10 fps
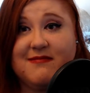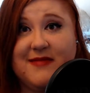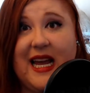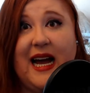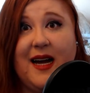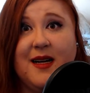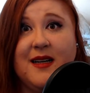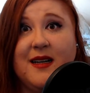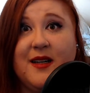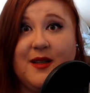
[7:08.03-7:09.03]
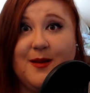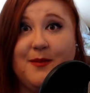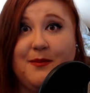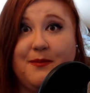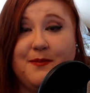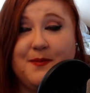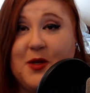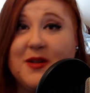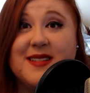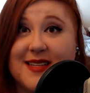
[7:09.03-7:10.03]
yeah,
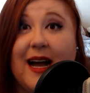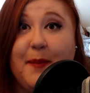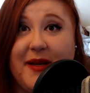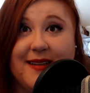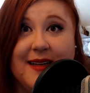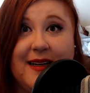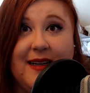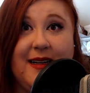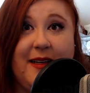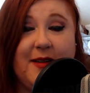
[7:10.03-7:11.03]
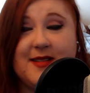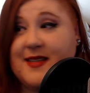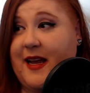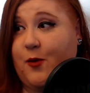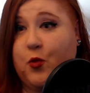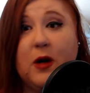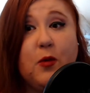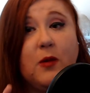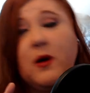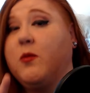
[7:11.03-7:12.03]
you could stop it. You could say, whoa,
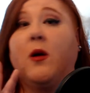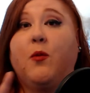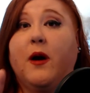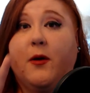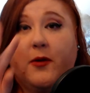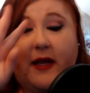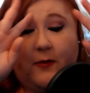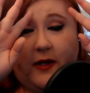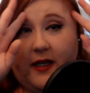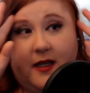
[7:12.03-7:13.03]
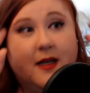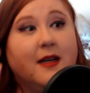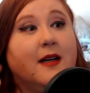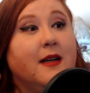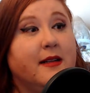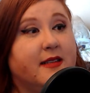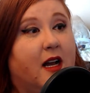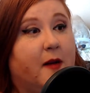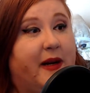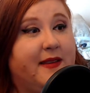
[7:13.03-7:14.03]
whoa, whoa, whoa, whoa, can we
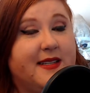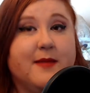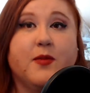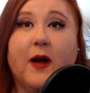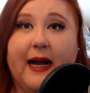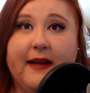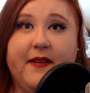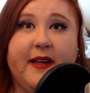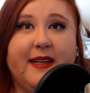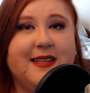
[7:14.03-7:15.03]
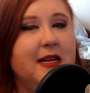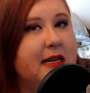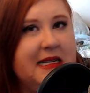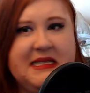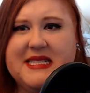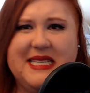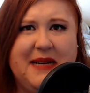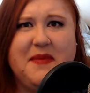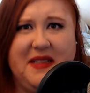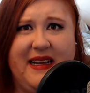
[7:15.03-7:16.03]
talk about this in private?
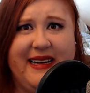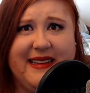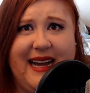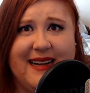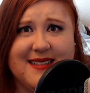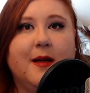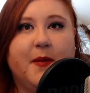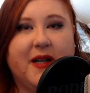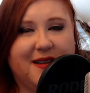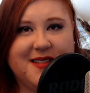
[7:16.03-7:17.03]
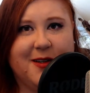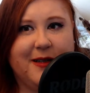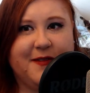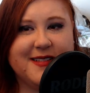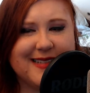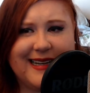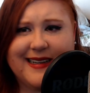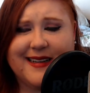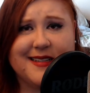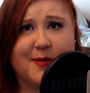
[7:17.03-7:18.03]
Something like that. But also, if a
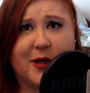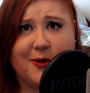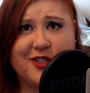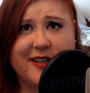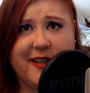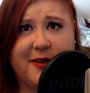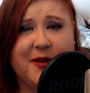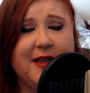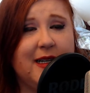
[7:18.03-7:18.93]
psychic is approaching you,